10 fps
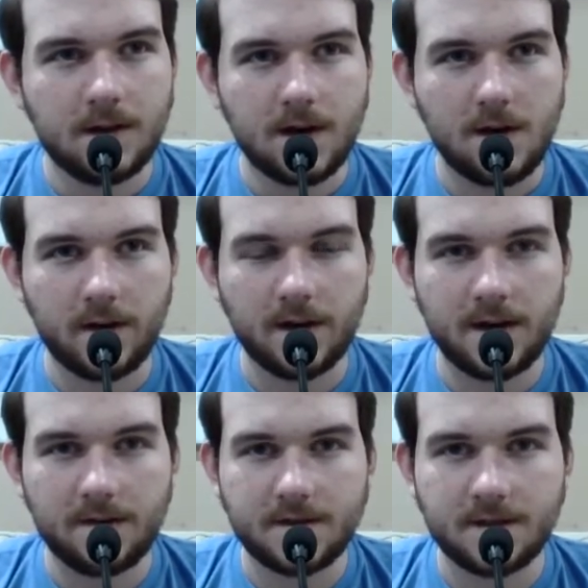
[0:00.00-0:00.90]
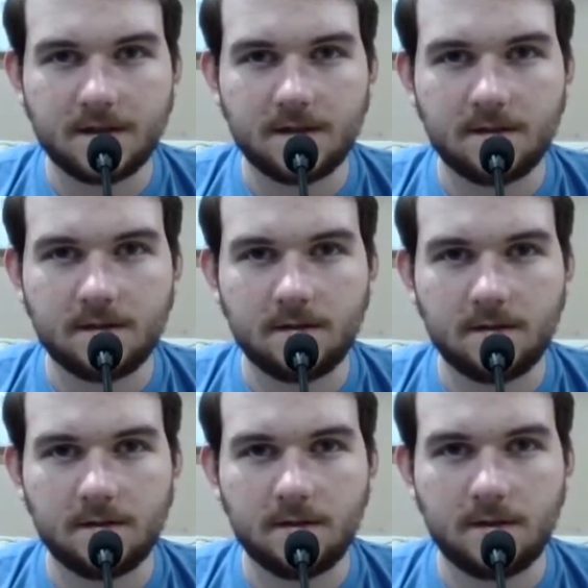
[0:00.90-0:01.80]
Are we gonna have to
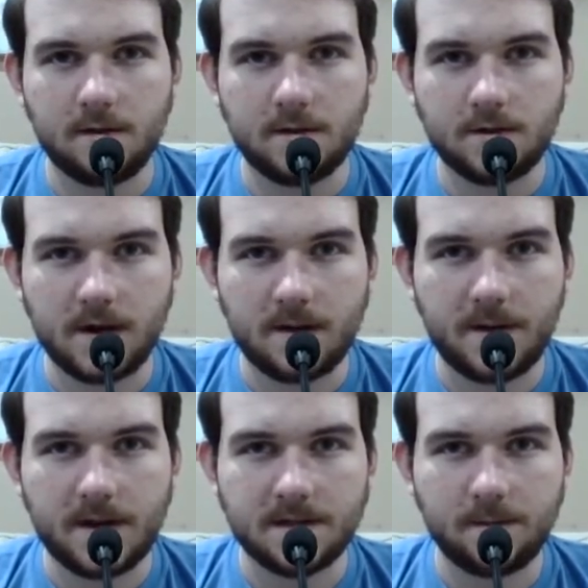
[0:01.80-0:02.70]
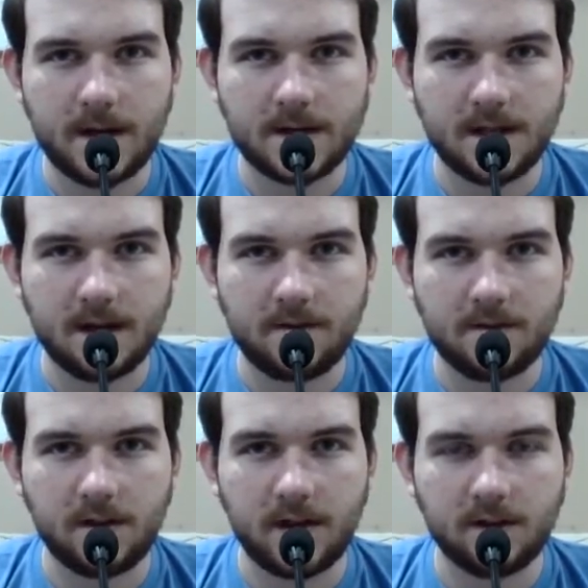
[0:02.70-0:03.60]
try to piece them back together
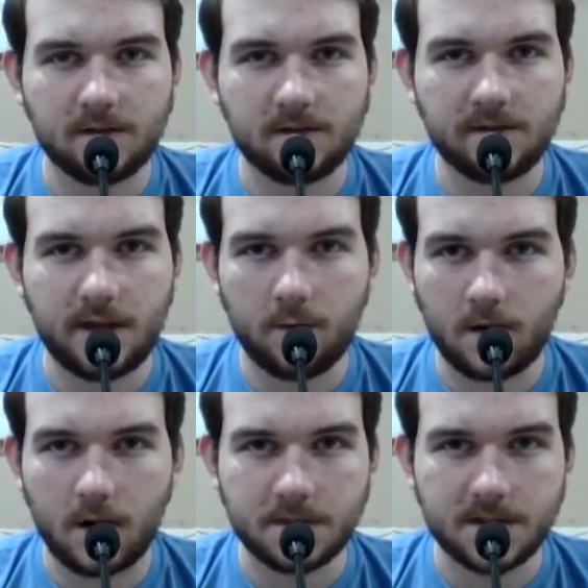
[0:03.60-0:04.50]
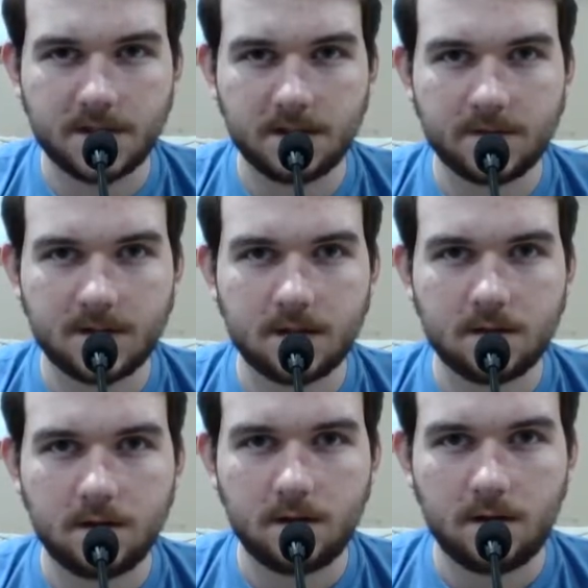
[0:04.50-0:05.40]
like they were Humpty Dumpty
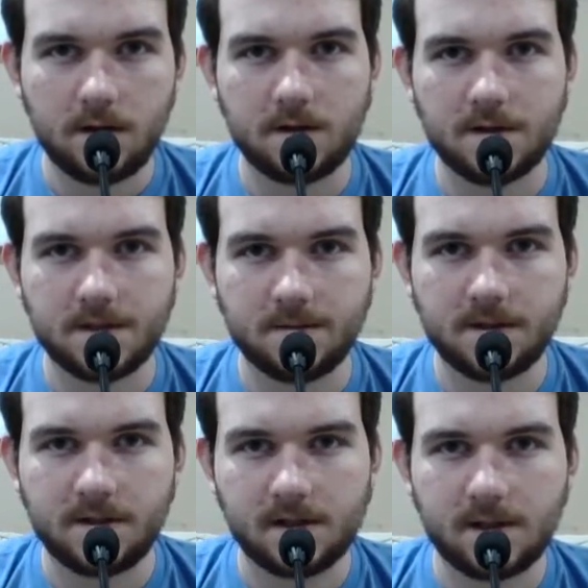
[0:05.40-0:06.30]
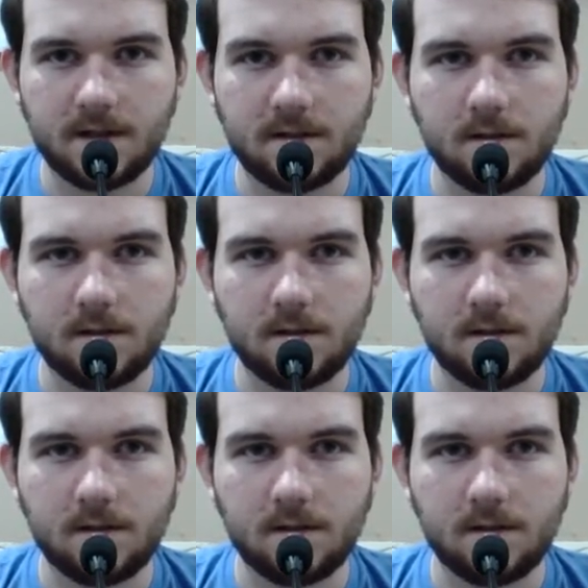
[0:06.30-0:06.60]
or something like that?